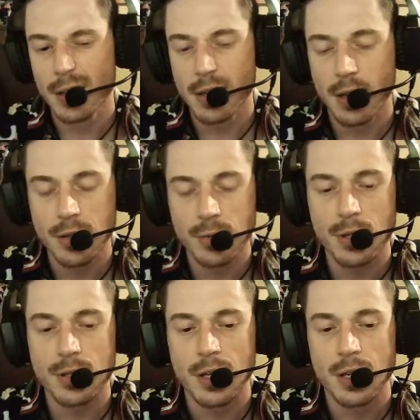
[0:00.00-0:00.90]
how this
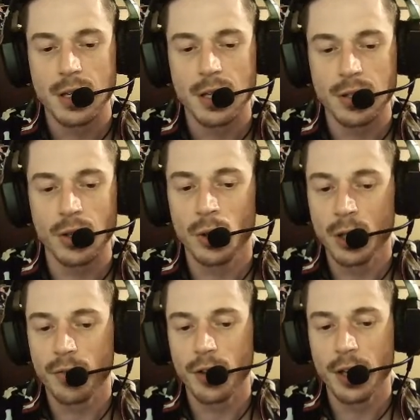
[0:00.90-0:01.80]
works? It's going to look
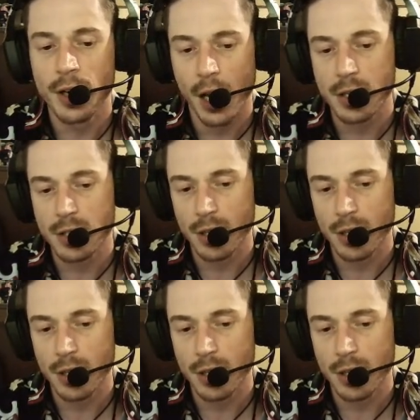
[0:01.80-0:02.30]
for the next